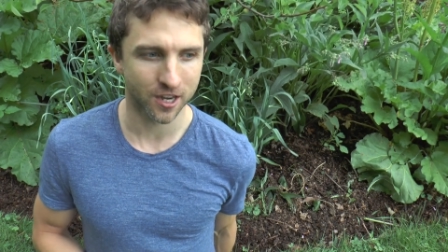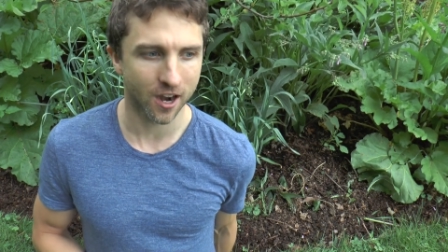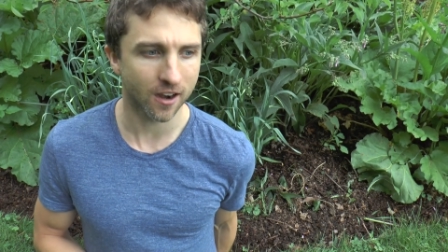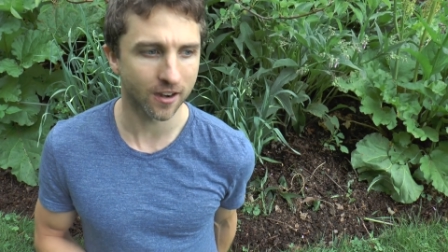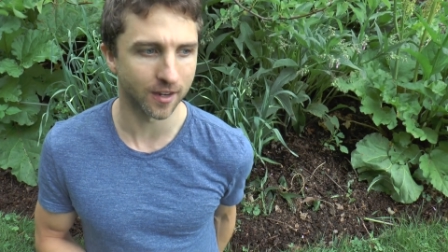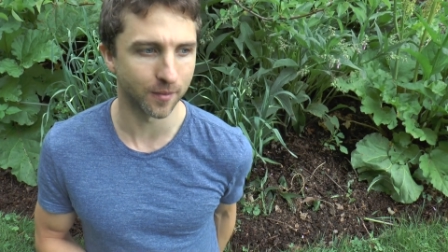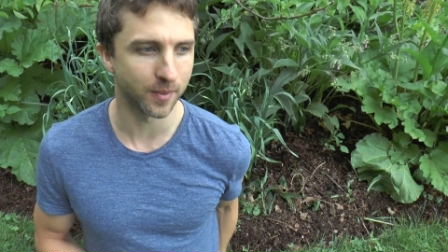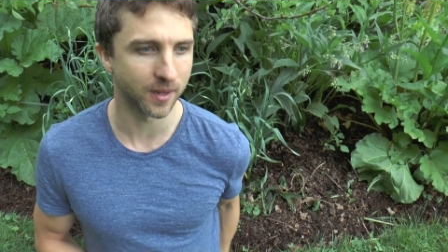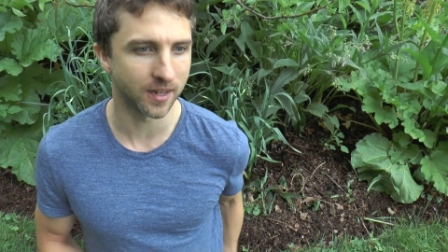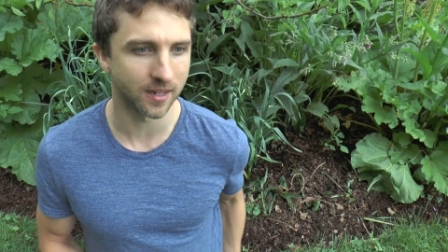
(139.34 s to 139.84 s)

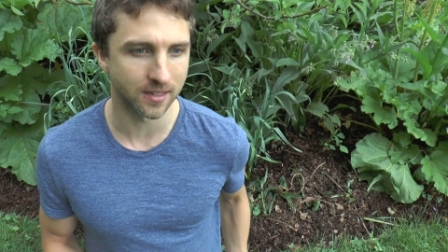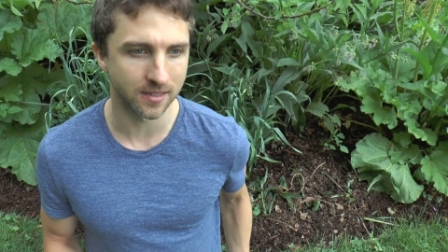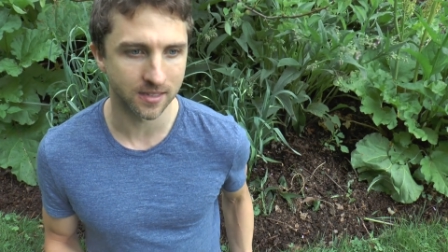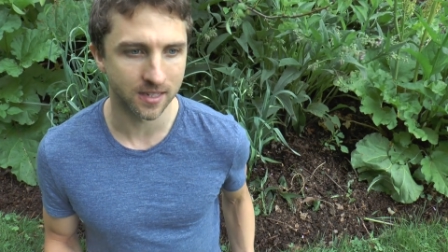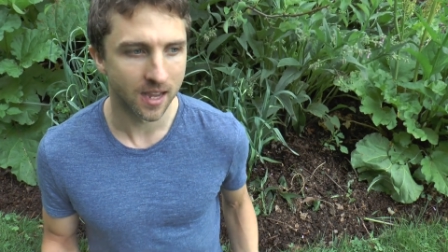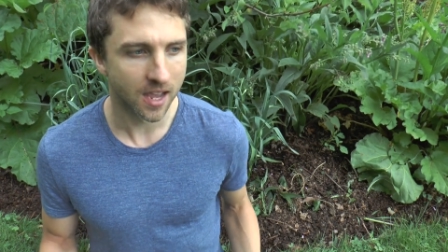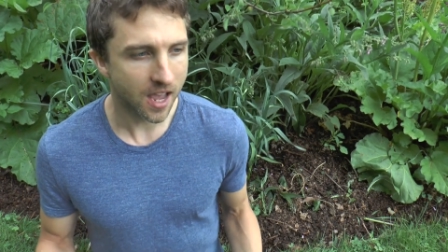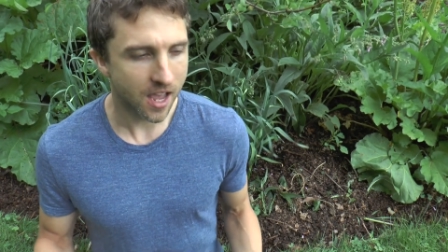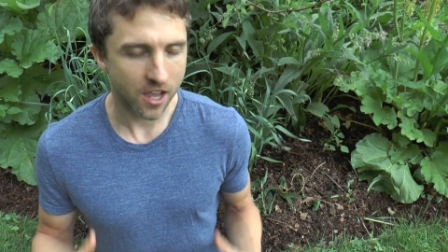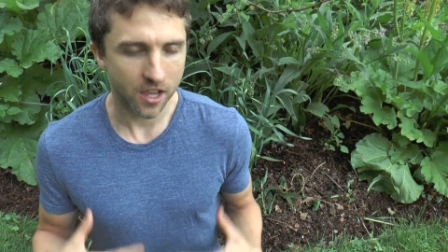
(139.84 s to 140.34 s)
started,
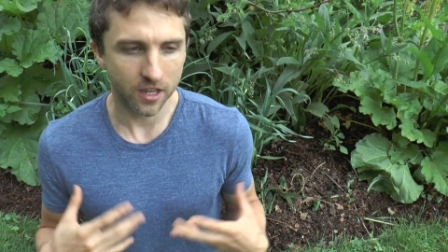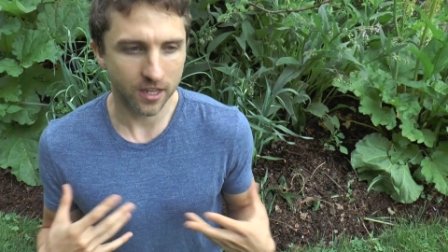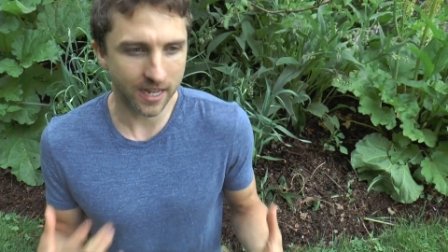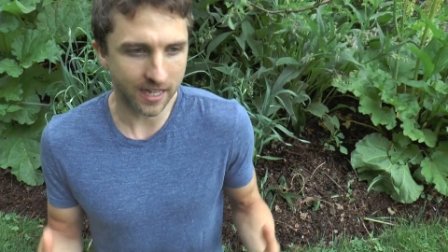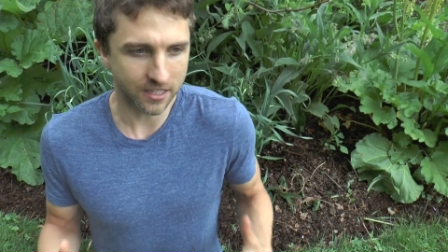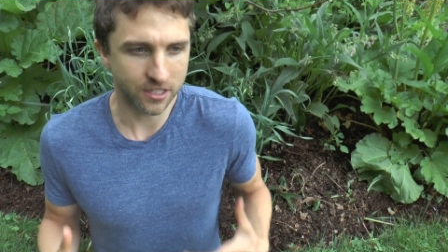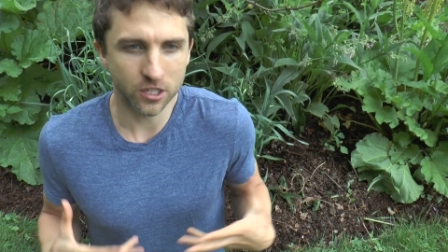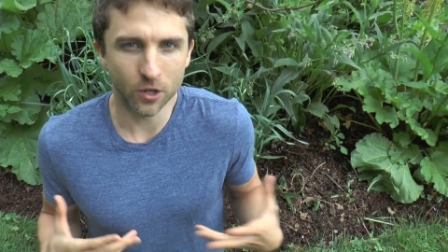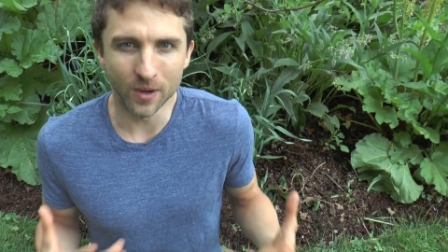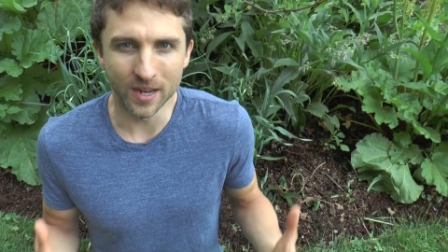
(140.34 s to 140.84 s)
because you
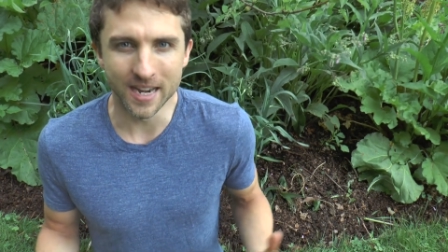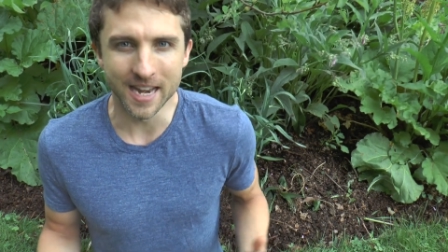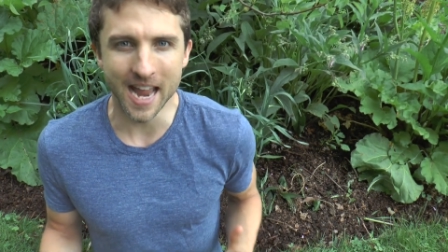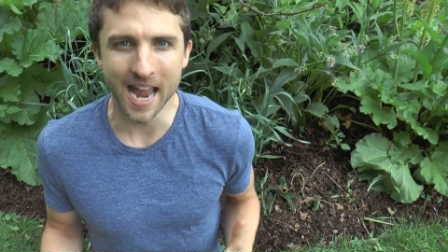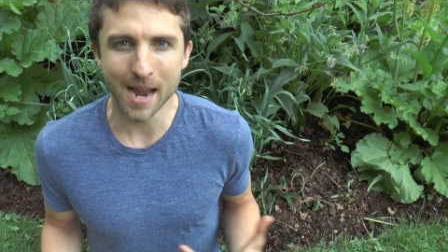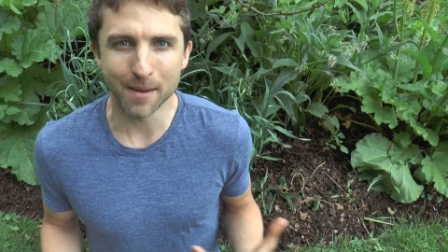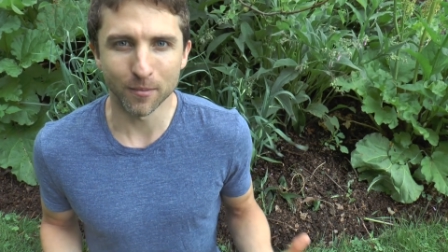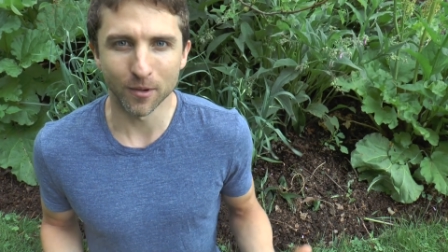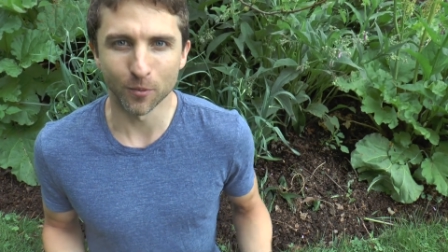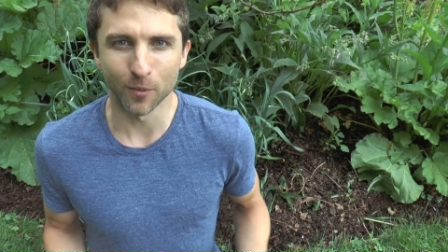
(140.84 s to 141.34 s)
get so
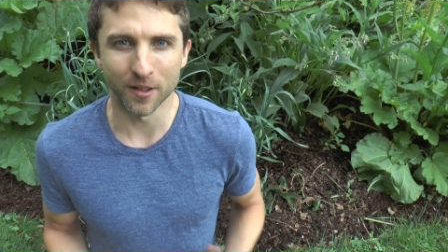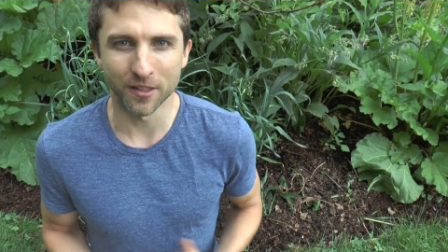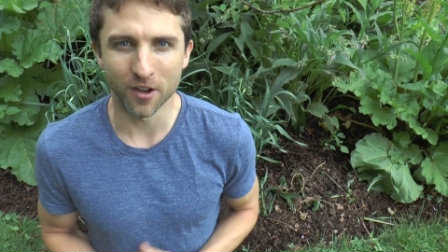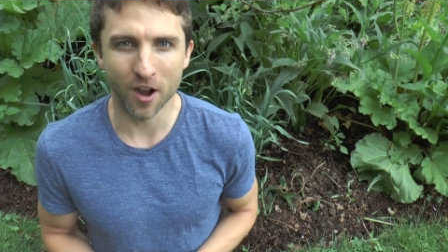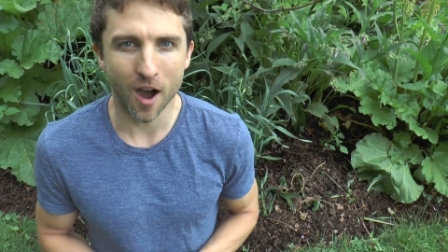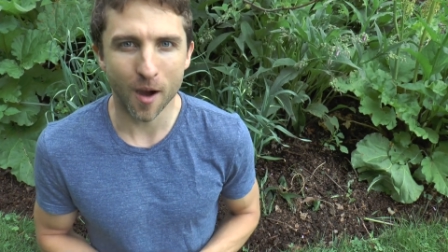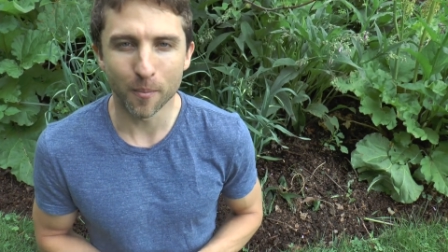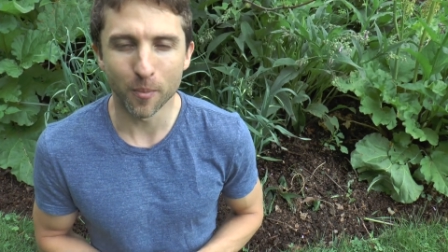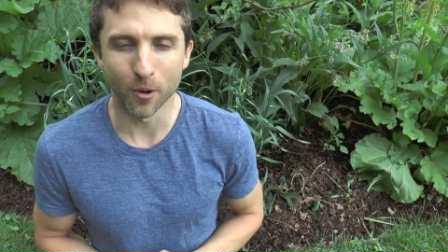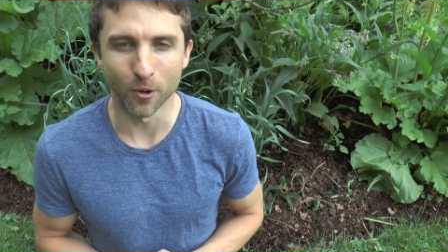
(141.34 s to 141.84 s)
enamored with
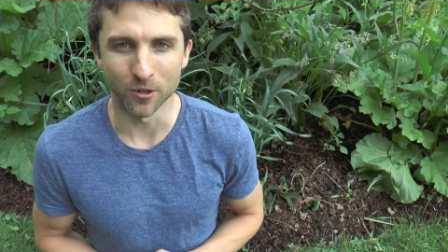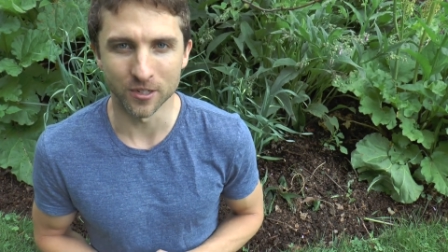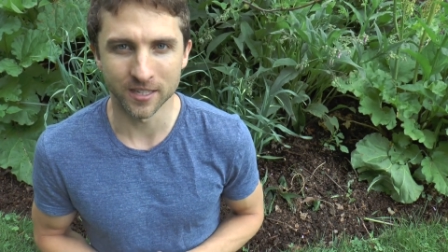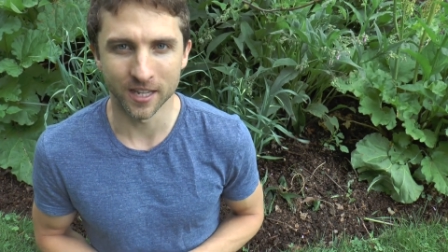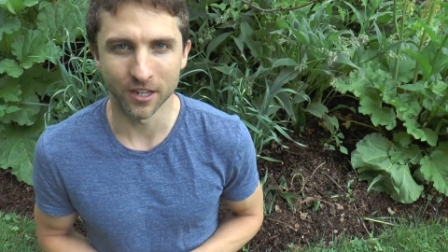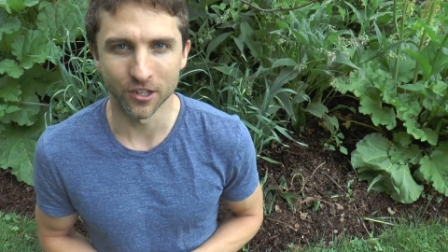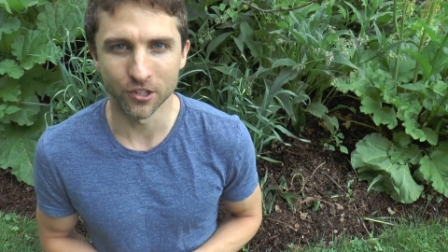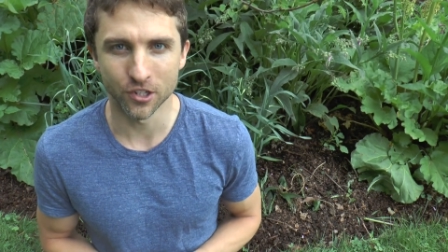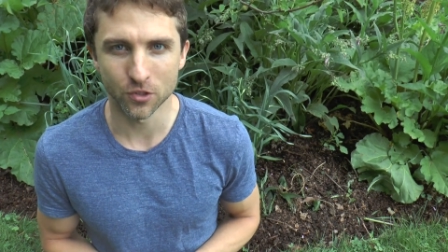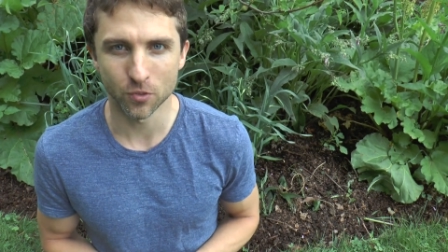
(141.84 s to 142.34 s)
compost
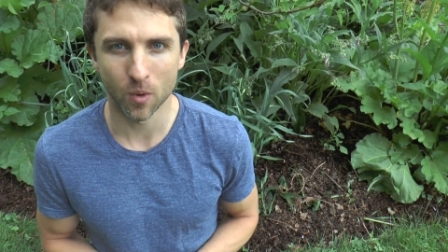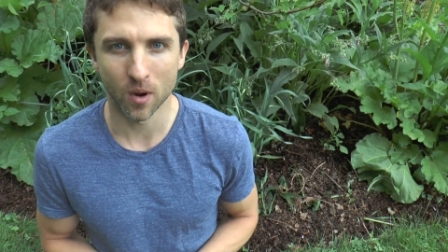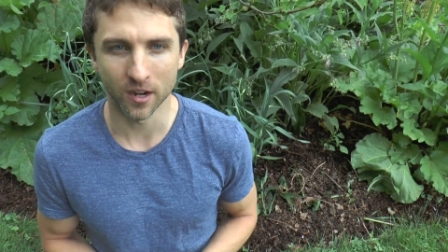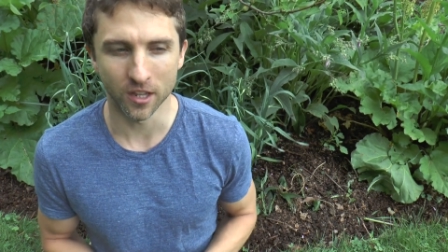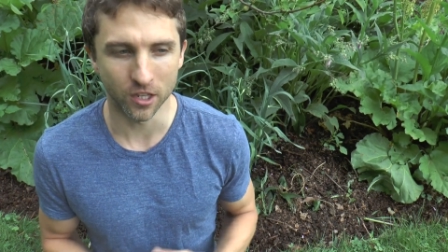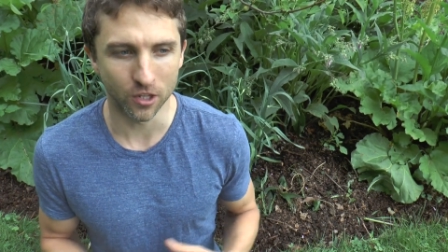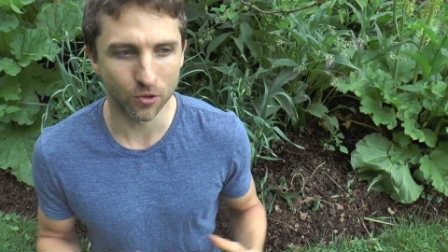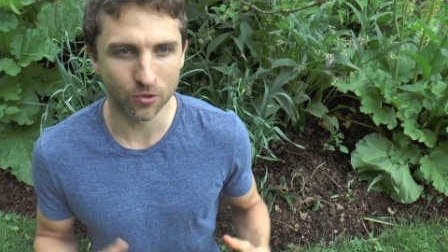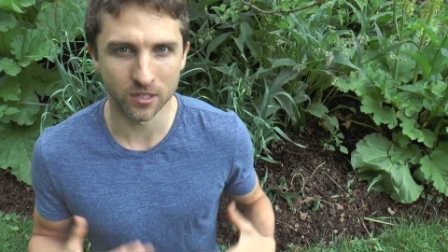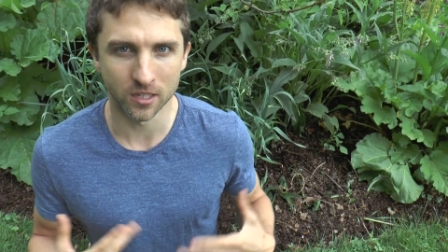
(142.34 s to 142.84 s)
that you just
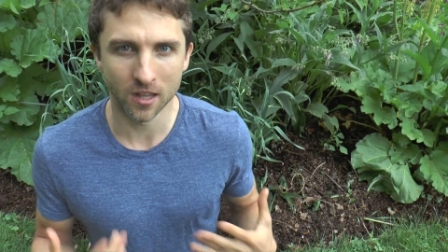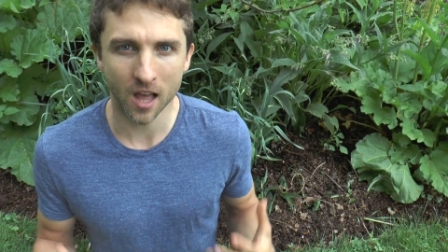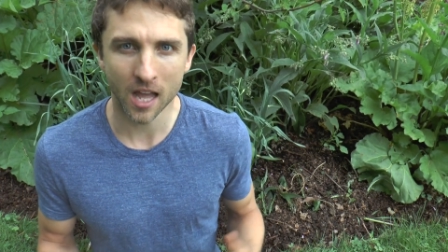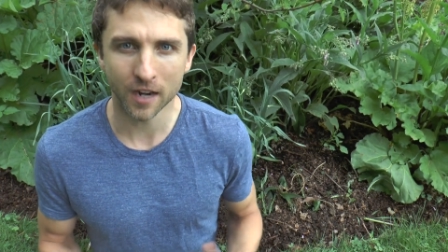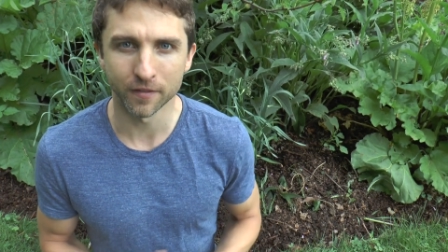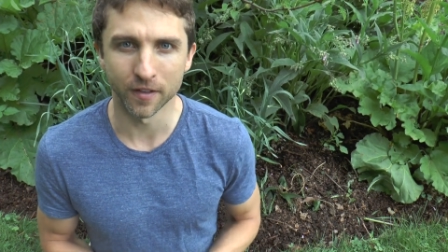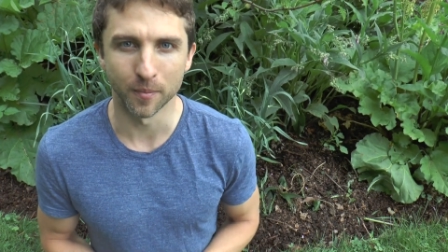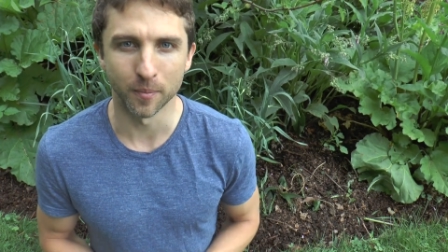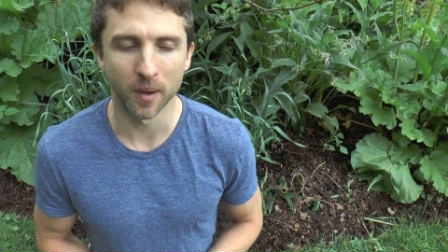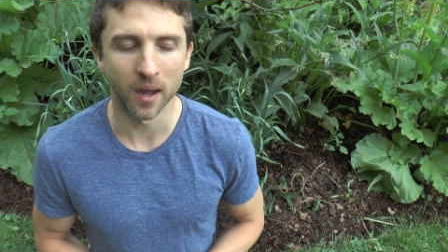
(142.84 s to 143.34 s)
want to use a
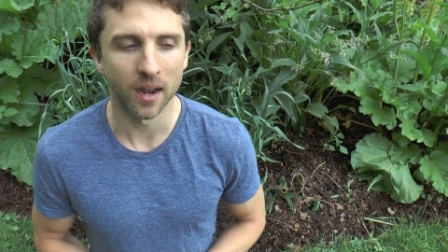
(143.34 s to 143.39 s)
lot of it.